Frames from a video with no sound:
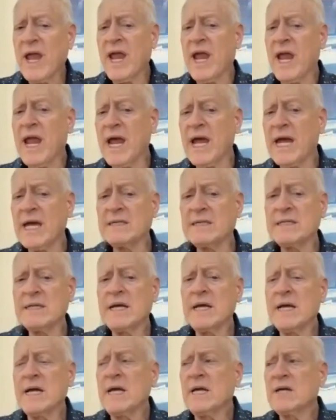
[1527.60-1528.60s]
And
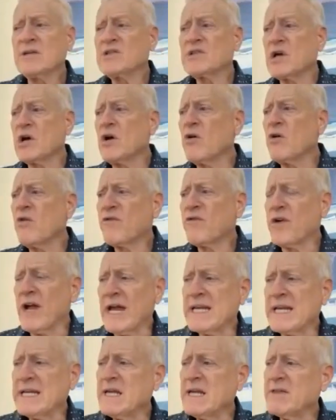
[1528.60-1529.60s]
so for
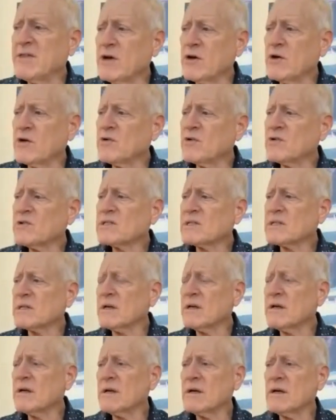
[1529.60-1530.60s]
any of those
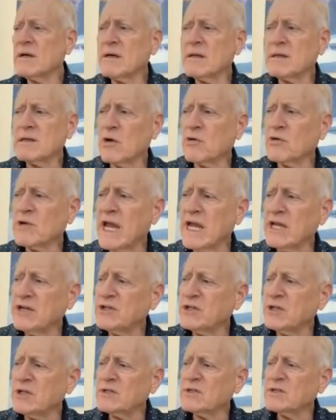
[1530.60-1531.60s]

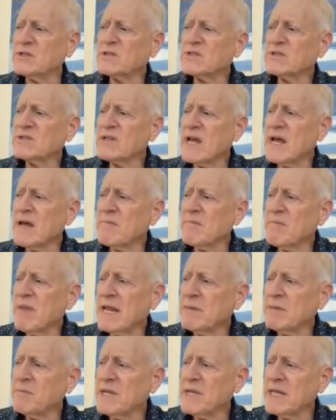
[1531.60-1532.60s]
locations that
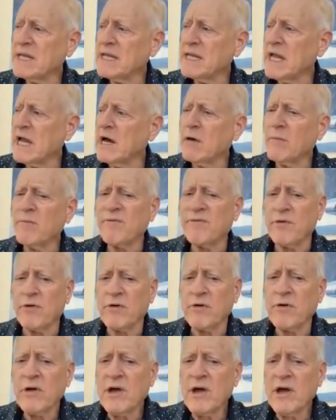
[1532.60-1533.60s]
may be
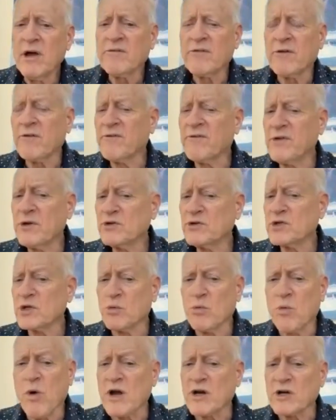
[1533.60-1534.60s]
helpful for future
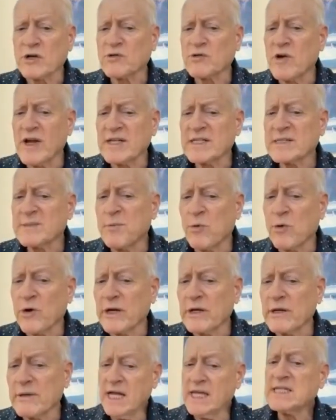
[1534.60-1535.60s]
water
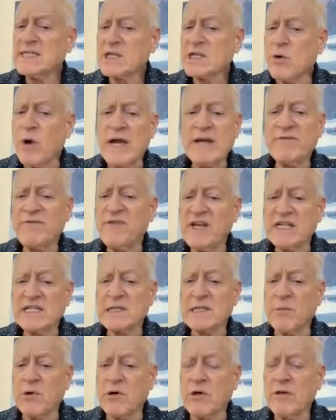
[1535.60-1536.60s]
transport, it's quite
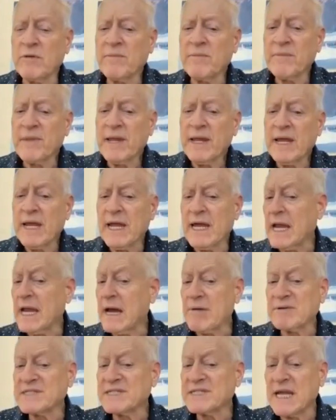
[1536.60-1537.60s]
feasible. And
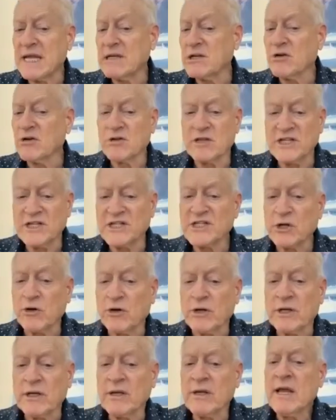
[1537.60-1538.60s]
I would say nearly
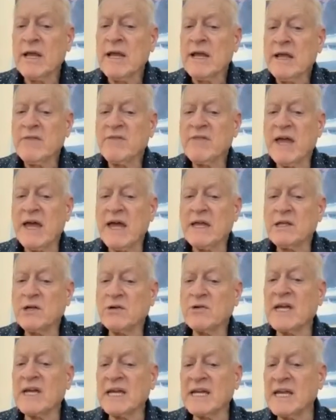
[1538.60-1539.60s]
certain that
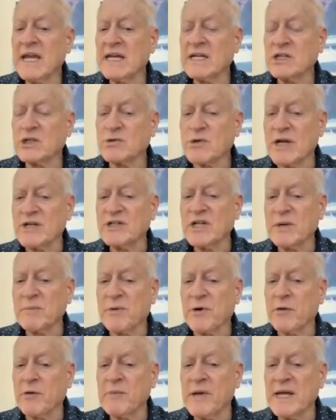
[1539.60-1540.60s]
you can get dredging
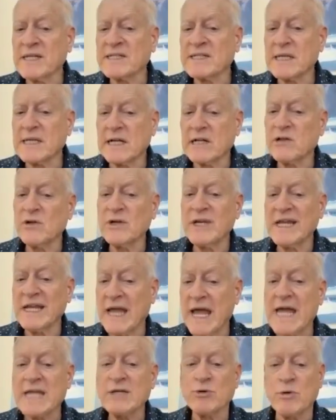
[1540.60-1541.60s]
permits, including
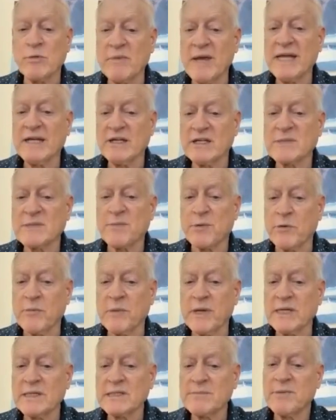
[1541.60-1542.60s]
annual maintenance
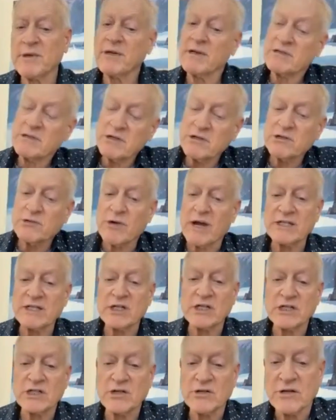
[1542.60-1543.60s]
permits, because you dredge
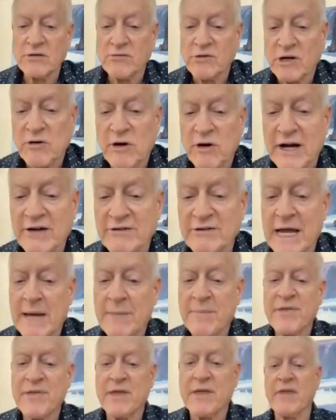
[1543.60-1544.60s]
it to the required
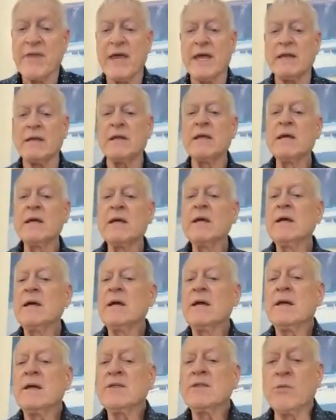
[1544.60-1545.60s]
depth and then
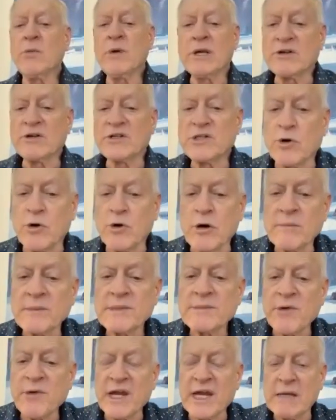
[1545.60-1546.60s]
the winter
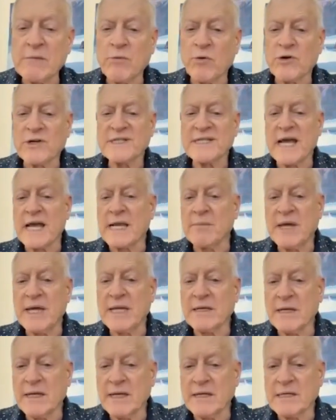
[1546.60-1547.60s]
storms bring in more
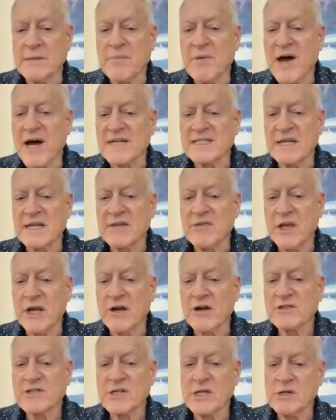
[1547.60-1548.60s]
sediment and deposit
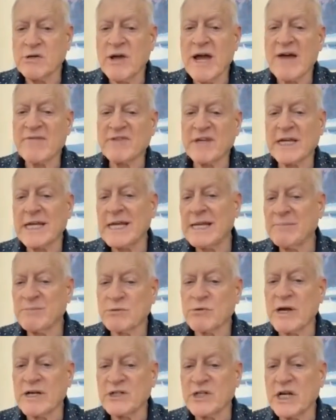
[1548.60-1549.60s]
there. So you have to keep
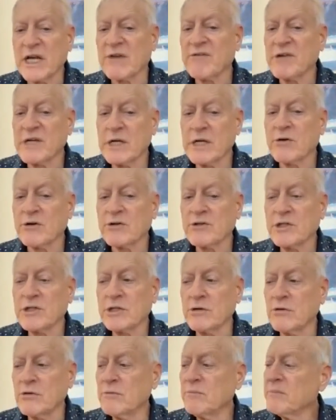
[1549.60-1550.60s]
dredging every year or
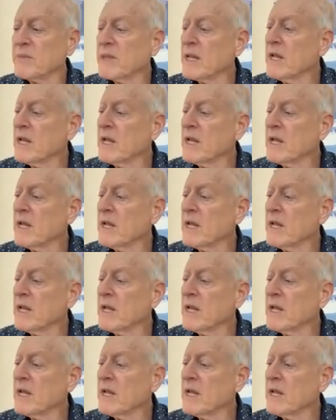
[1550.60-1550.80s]
two.